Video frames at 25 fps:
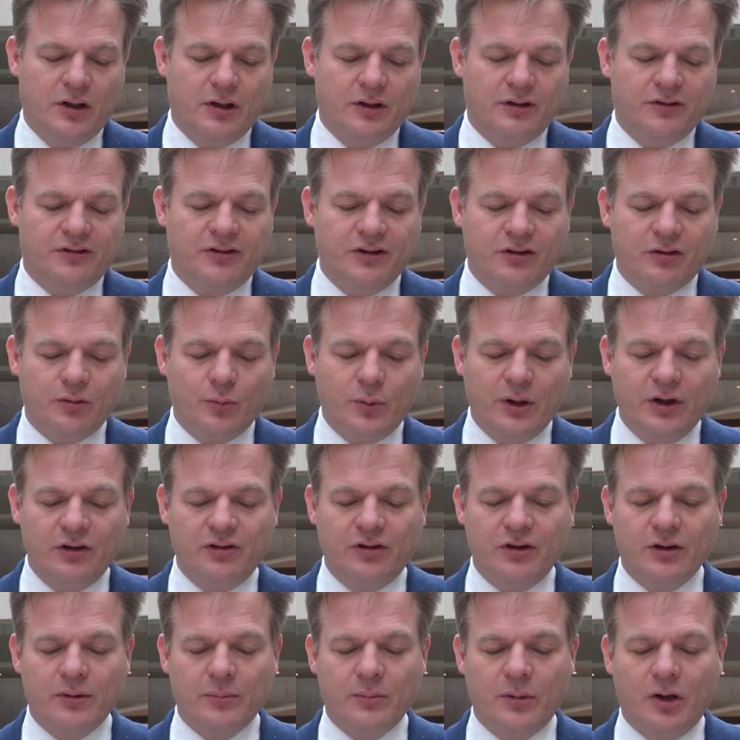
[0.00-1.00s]
the
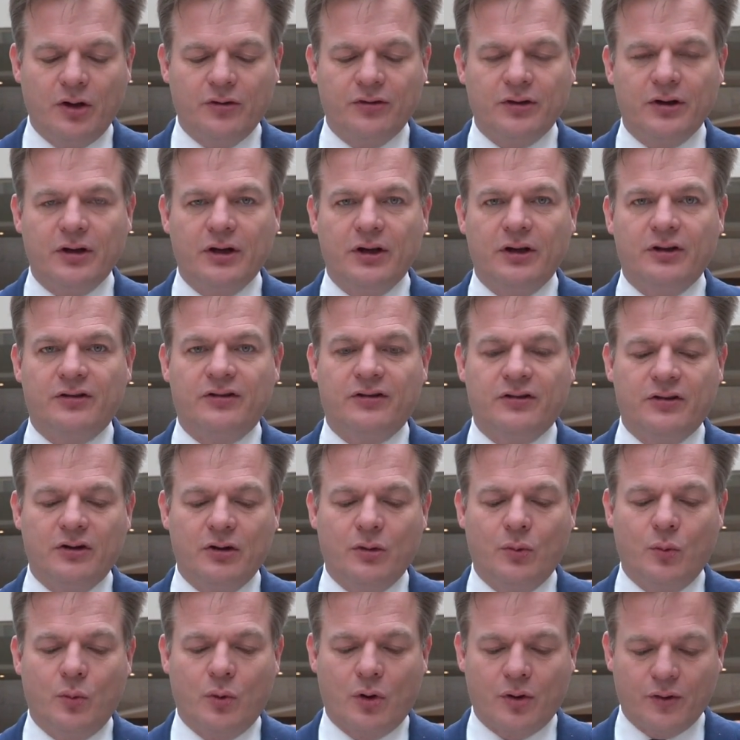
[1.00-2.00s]
situation in Malta is
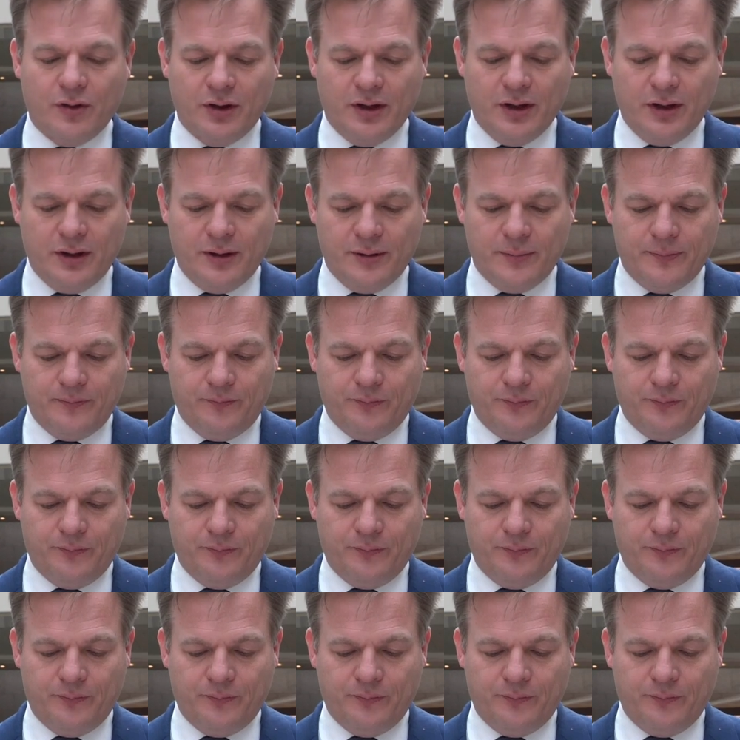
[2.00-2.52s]
still worrying.